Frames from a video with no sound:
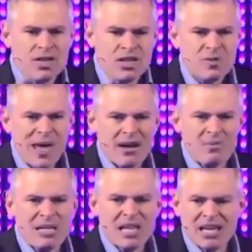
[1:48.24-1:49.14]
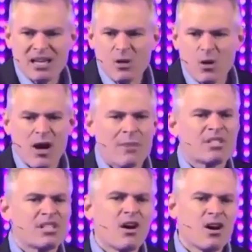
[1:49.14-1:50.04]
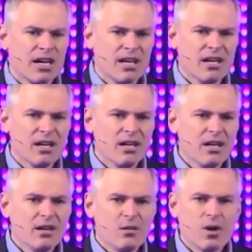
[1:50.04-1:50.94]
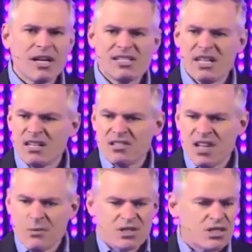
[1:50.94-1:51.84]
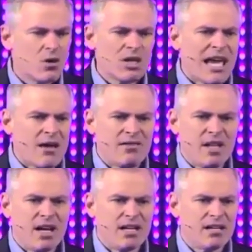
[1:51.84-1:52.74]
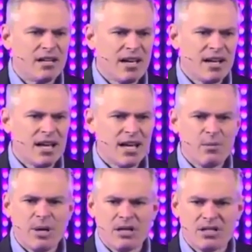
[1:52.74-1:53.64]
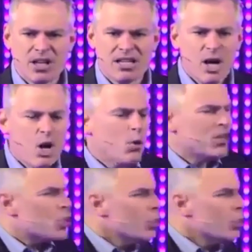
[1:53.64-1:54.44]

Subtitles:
you teach me how to be like you, or I'm sorry, what I said yesterday was totally out of line, and I apologize. When